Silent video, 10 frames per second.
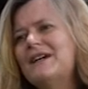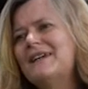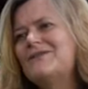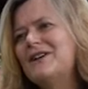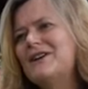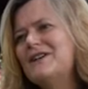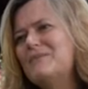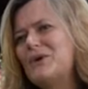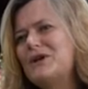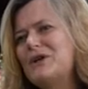it's very
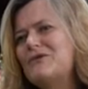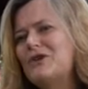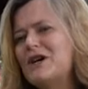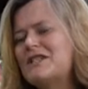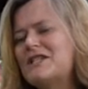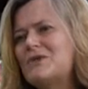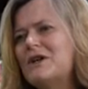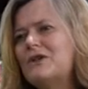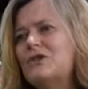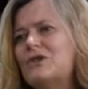important for us as
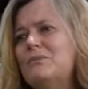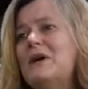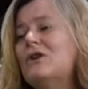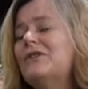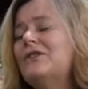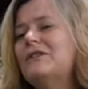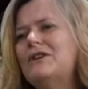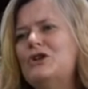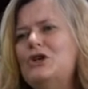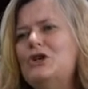well to build
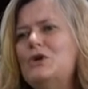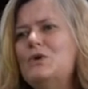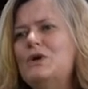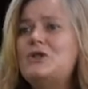the new